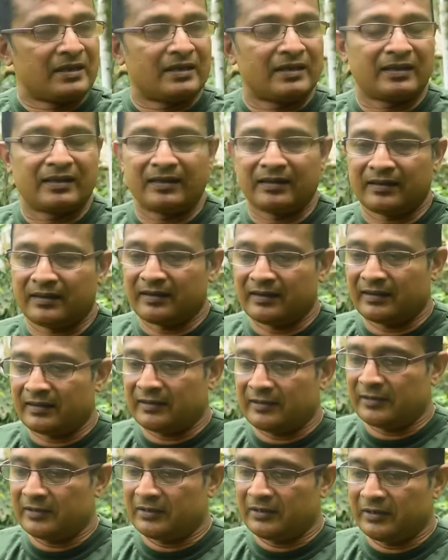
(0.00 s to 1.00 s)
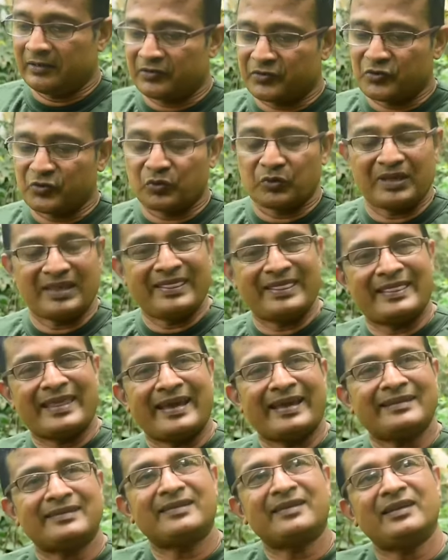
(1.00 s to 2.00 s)
And so in
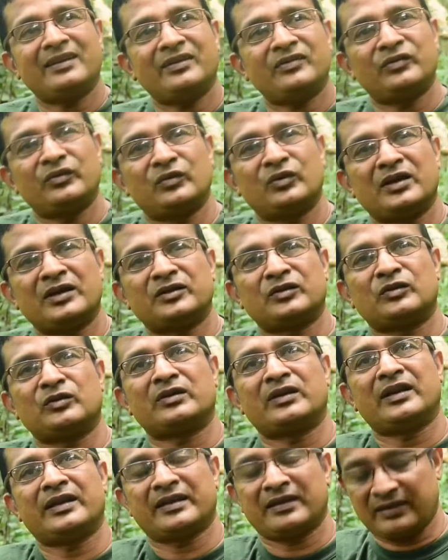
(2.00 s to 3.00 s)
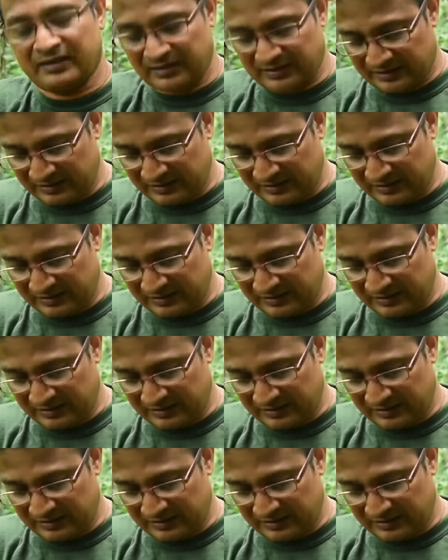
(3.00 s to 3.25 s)
that case, I thought like